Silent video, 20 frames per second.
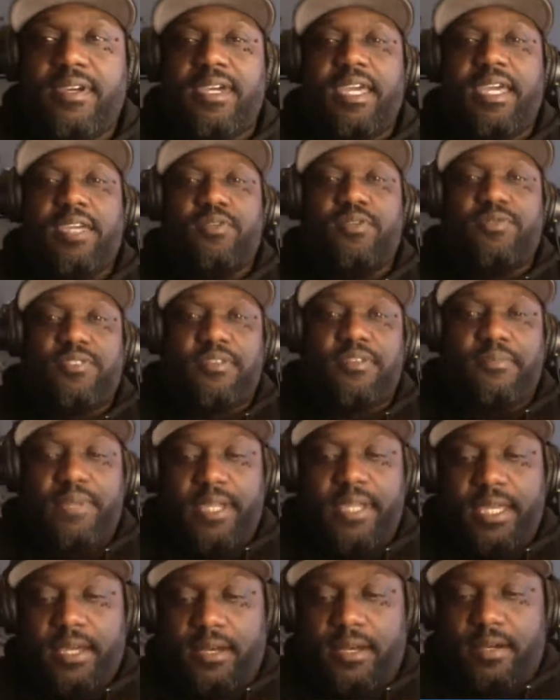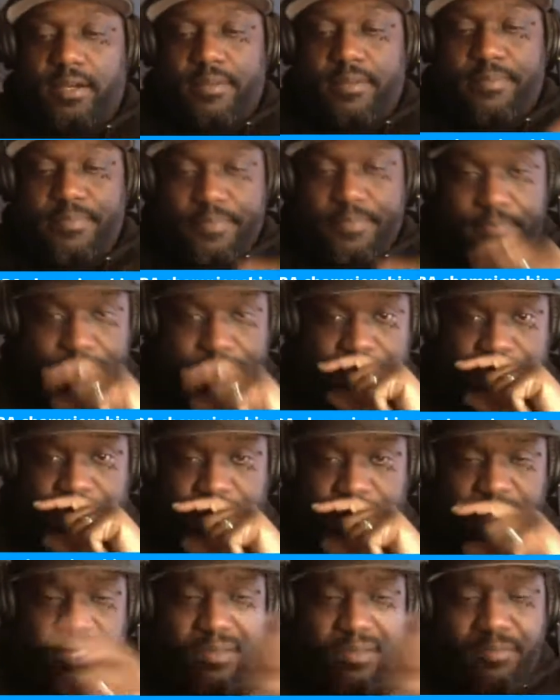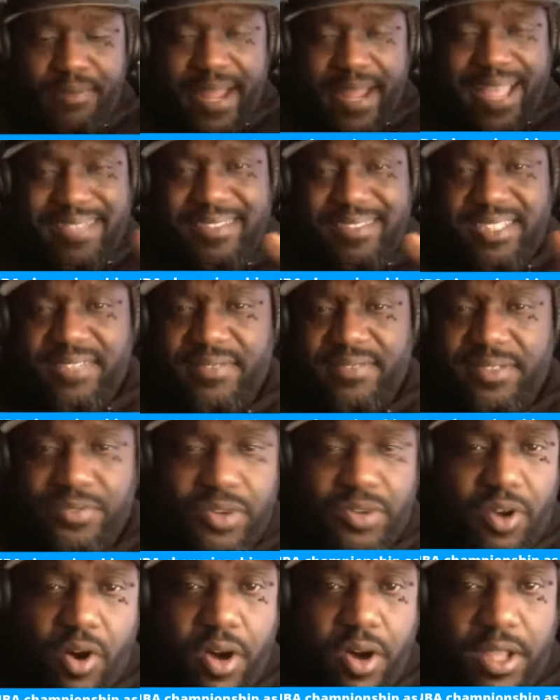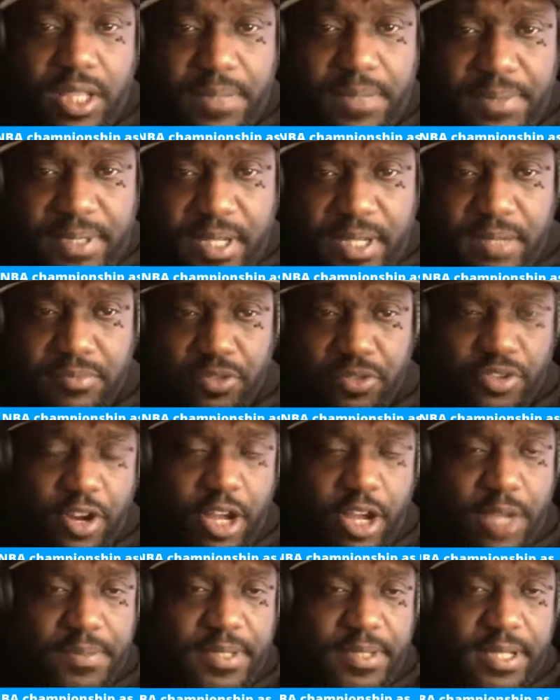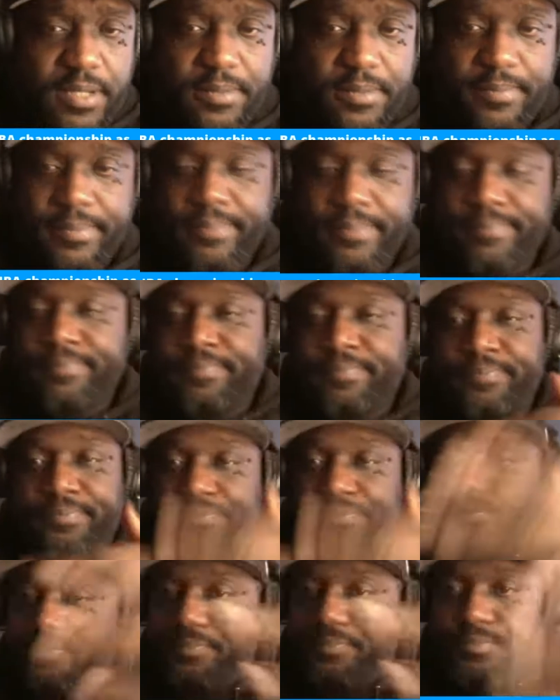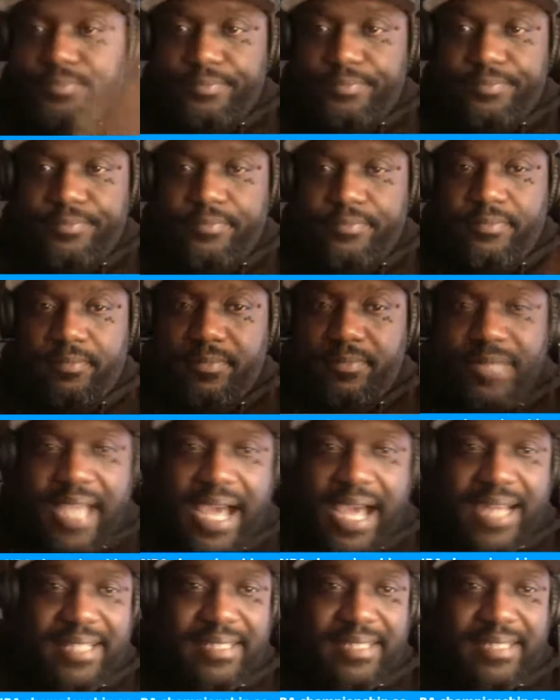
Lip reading: It used to be Brad Stevens would call up something, draw up something out of